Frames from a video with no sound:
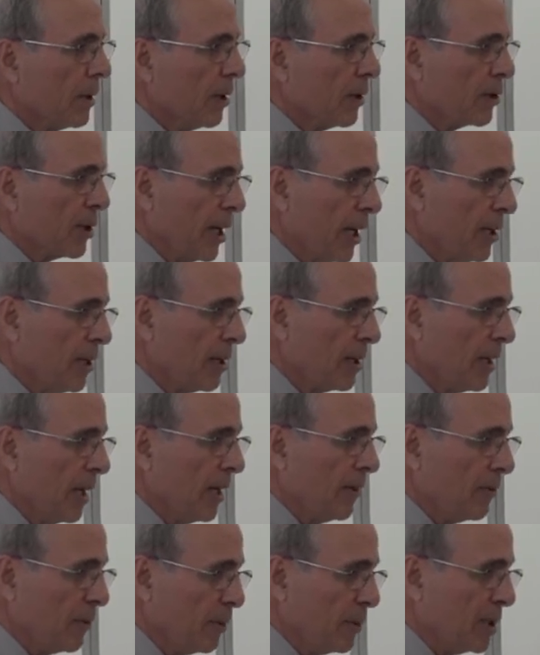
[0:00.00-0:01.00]
Okay,
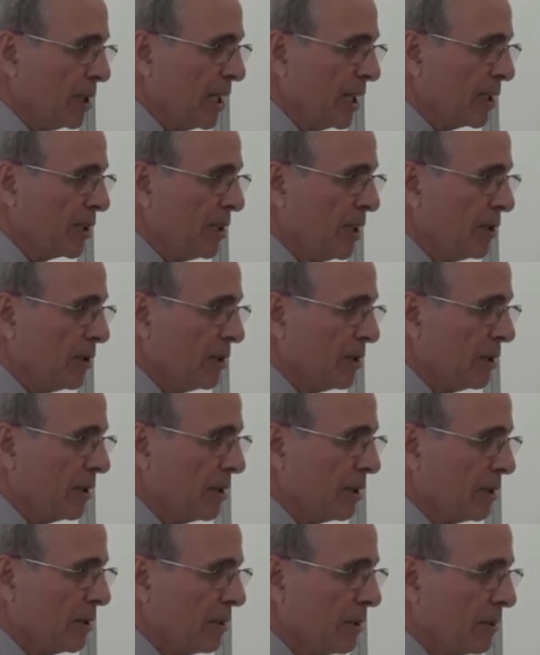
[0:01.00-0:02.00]
everybody agreed or
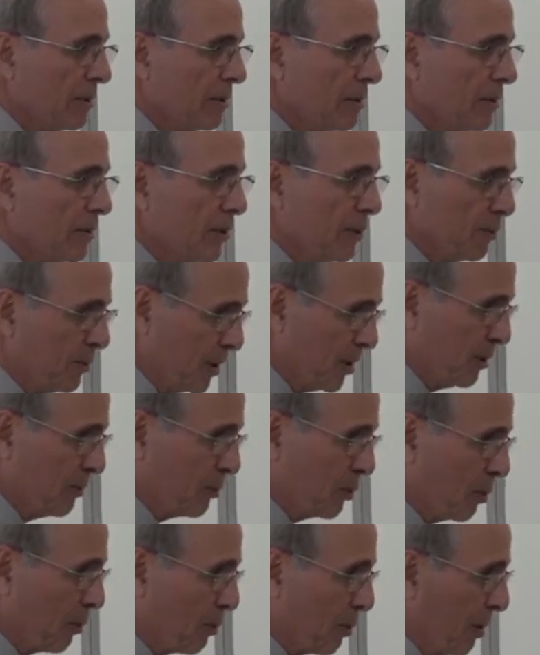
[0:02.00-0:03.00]
not? Yes. If you seem
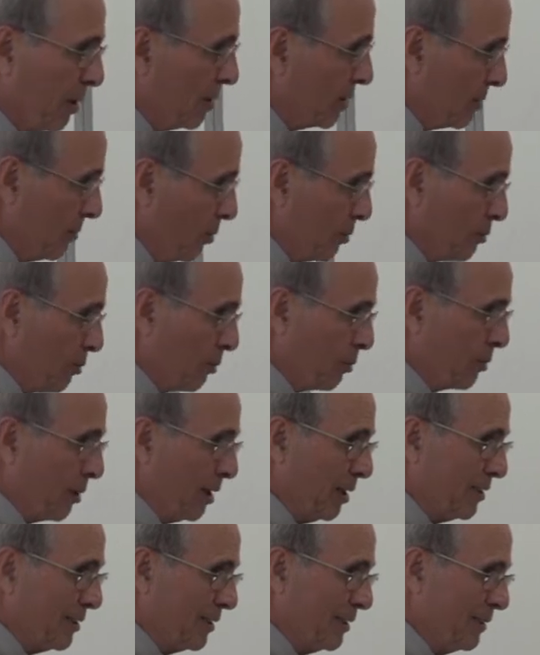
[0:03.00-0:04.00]
surprised, no
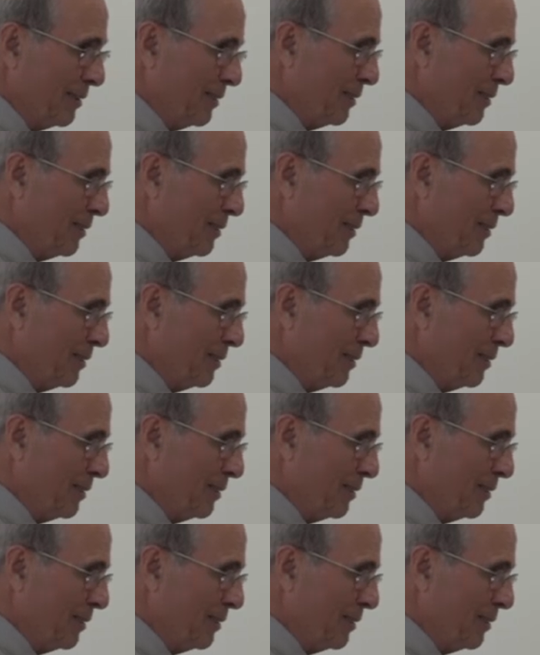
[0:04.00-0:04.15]
surprise?